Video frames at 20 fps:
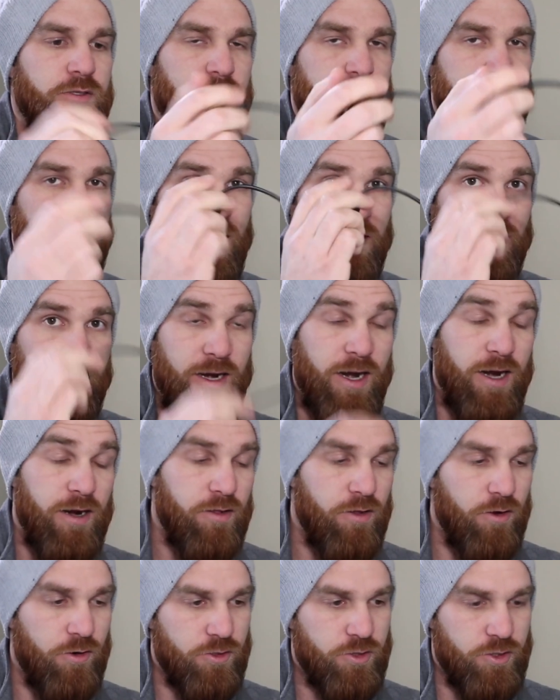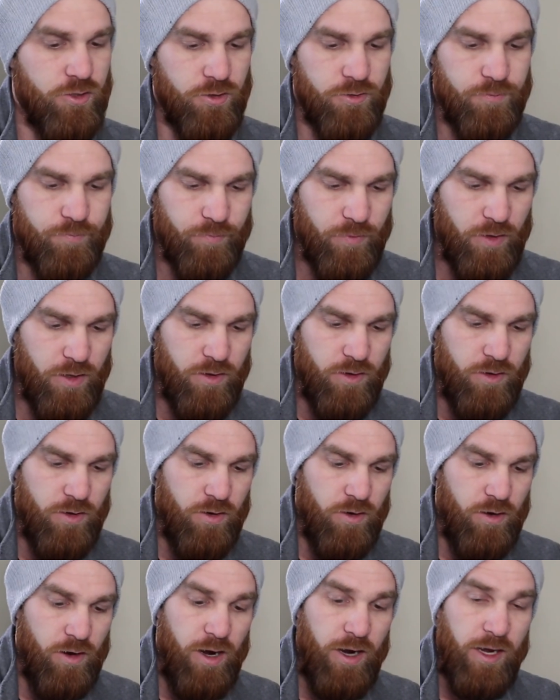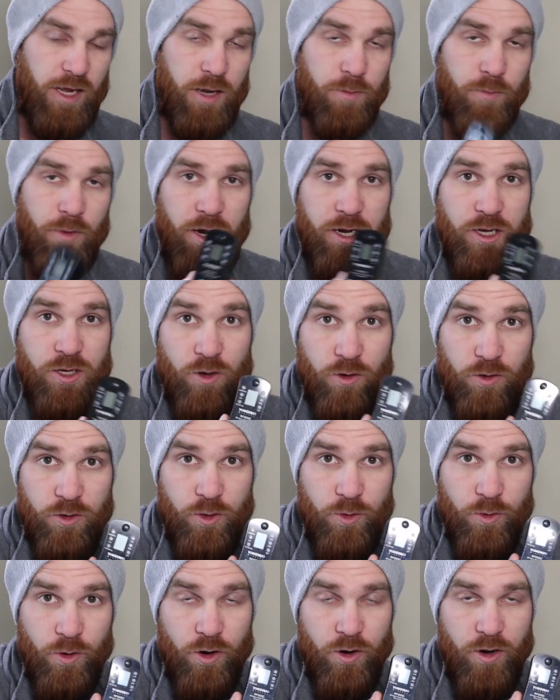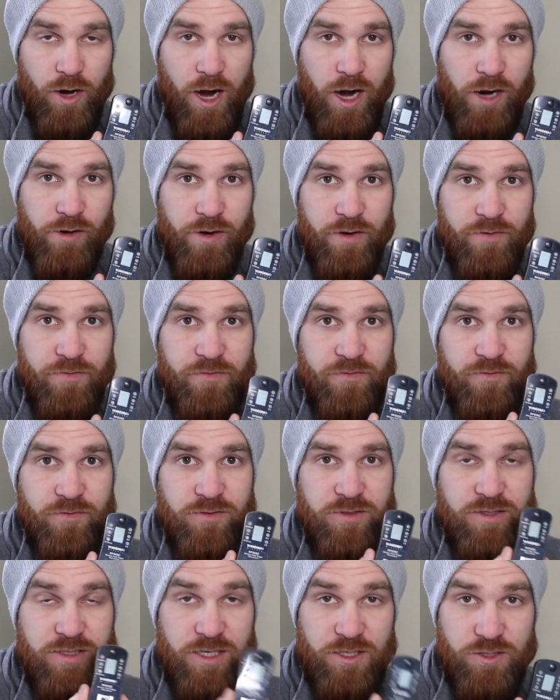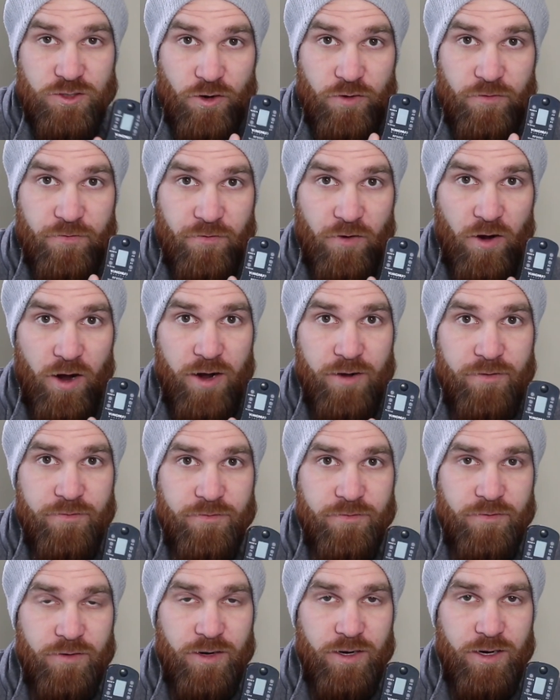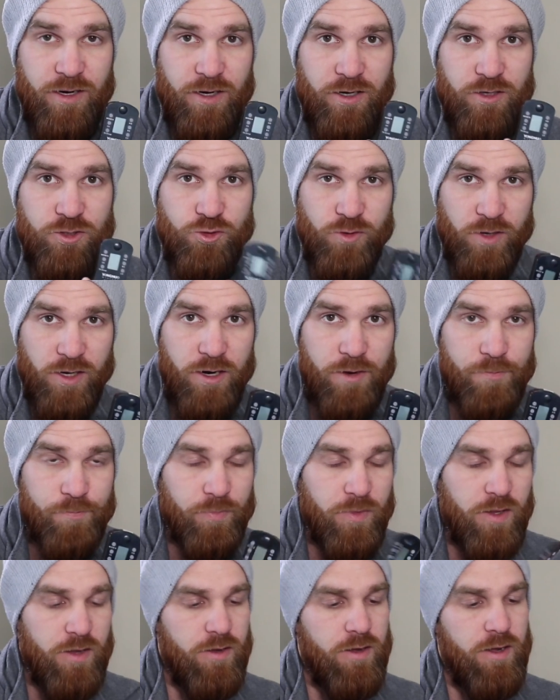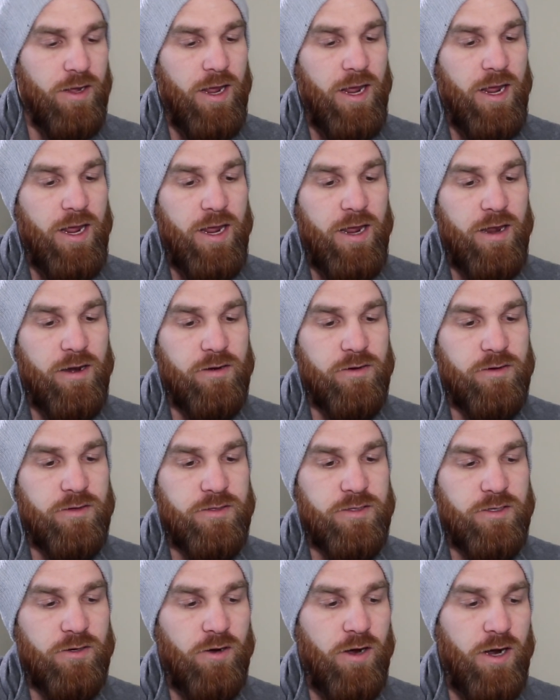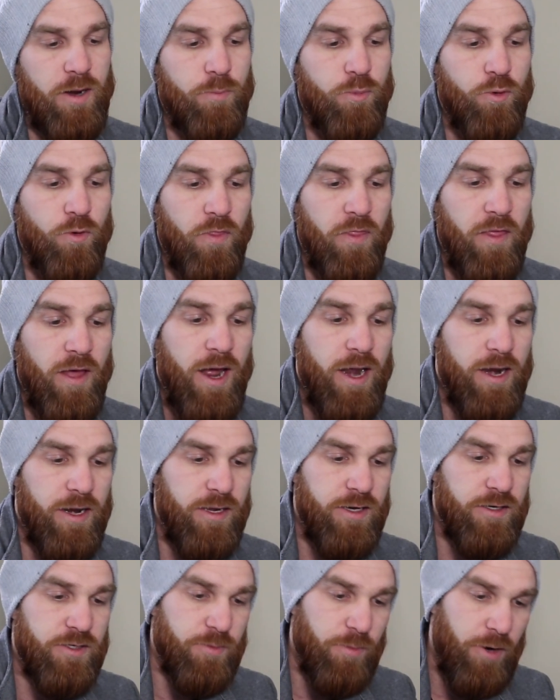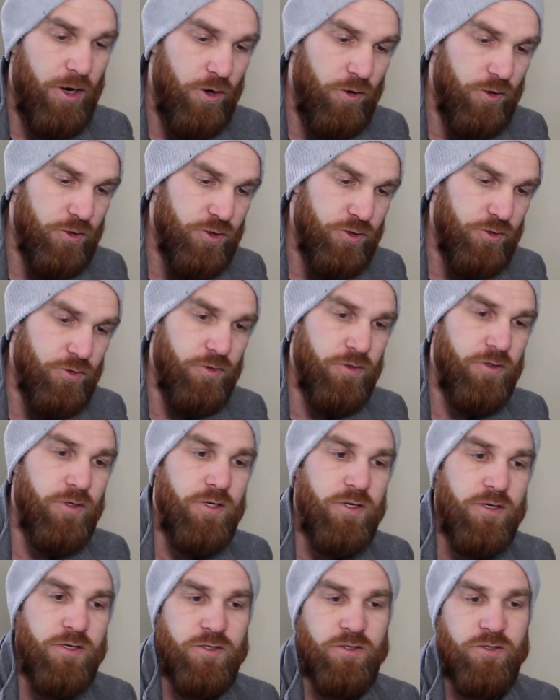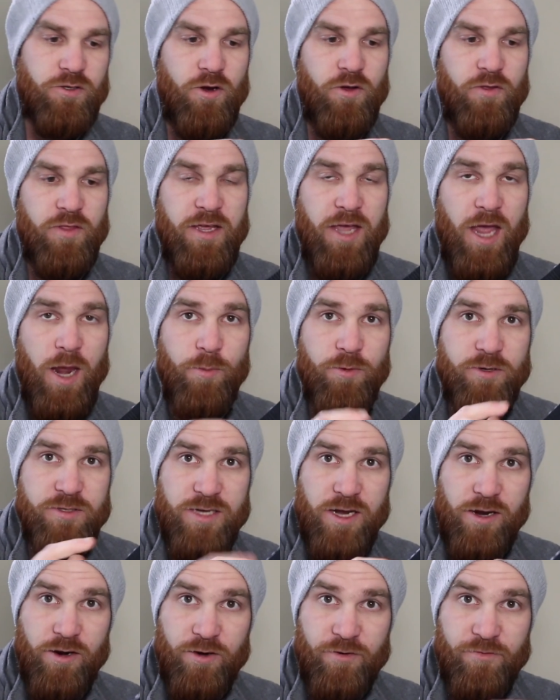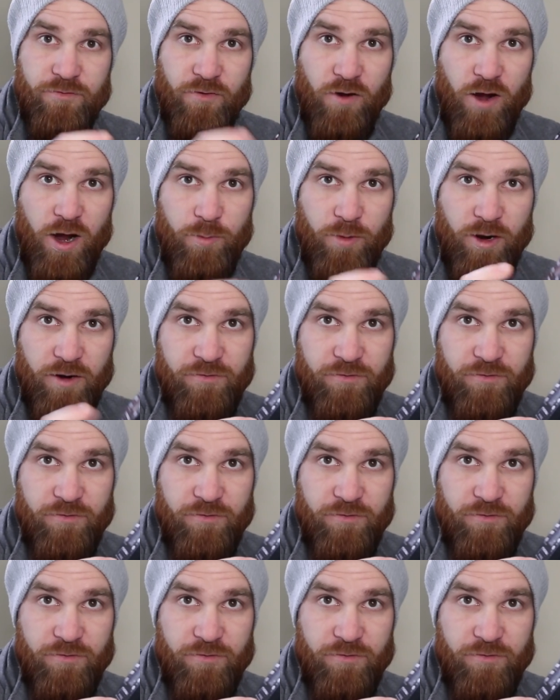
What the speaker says: I take that out of the hot shoe. I get my Yongnuo RF605 trigger, and I put that into my hot shoe. So the camera is now going to fire my